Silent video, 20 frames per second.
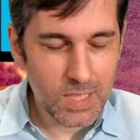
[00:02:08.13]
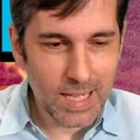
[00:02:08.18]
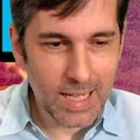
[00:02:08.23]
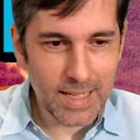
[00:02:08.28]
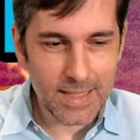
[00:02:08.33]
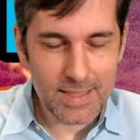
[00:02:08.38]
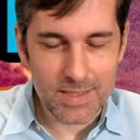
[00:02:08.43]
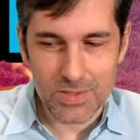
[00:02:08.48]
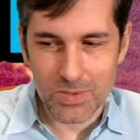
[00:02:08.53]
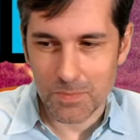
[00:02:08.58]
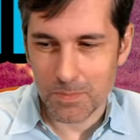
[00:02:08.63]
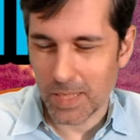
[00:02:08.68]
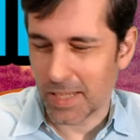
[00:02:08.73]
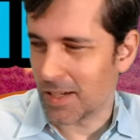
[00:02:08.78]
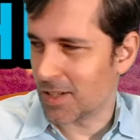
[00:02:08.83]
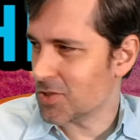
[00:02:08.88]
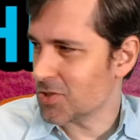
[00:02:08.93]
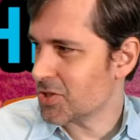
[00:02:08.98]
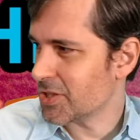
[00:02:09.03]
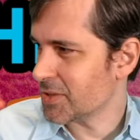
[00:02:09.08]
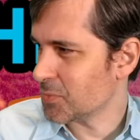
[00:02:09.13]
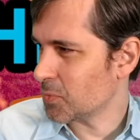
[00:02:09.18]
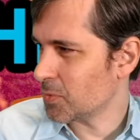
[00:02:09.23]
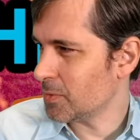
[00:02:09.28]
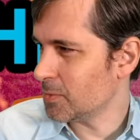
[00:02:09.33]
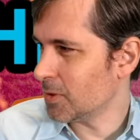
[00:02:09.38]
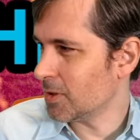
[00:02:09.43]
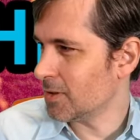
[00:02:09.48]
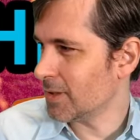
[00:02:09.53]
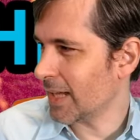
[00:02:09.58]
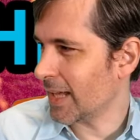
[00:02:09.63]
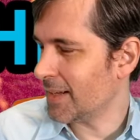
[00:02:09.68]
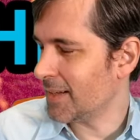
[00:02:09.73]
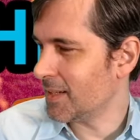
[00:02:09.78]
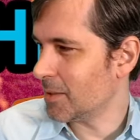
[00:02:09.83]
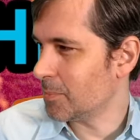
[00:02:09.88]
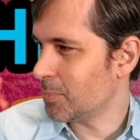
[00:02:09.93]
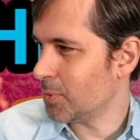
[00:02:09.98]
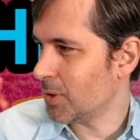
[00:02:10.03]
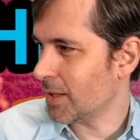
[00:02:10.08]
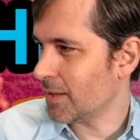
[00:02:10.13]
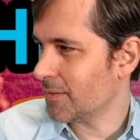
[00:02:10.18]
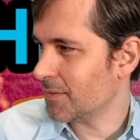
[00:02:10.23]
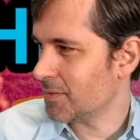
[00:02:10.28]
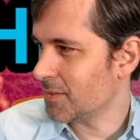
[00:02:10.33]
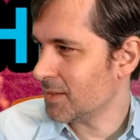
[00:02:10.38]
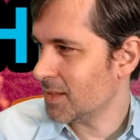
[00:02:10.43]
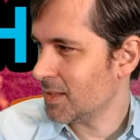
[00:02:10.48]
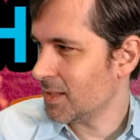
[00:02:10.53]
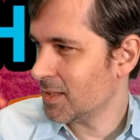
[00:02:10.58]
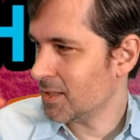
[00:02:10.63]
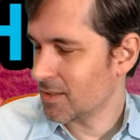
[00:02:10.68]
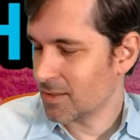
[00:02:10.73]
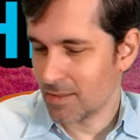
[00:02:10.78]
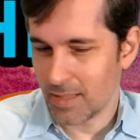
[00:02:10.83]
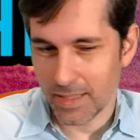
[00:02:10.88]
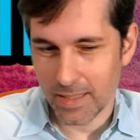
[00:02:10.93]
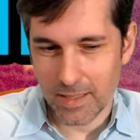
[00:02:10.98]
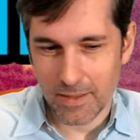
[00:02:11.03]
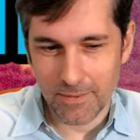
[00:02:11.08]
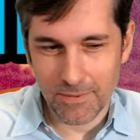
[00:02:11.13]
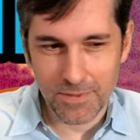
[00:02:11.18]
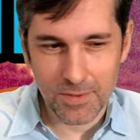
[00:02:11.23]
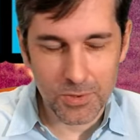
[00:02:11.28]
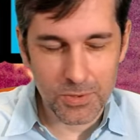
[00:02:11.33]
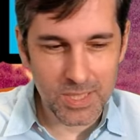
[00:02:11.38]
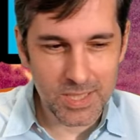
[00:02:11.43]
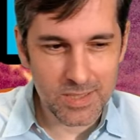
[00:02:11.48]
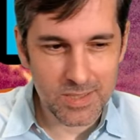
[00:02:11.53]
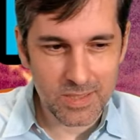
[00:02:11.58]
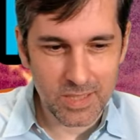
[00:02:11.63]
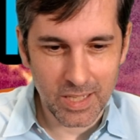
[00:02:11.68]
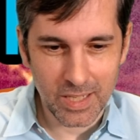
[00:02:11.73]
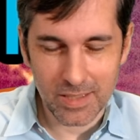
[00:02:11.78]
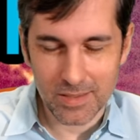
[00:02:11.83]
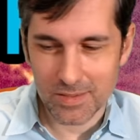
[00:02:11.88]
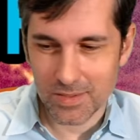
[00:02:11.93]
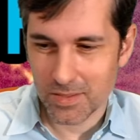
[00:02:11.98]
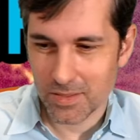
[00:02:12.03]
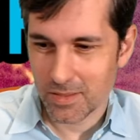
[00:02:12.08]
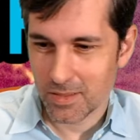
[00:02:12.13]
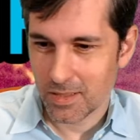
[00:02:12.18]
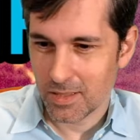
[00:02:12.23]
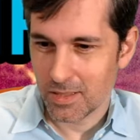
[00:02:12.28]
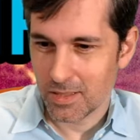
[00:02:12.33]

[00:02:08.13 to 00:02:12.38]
As my hunch is we will end up with like a 3-state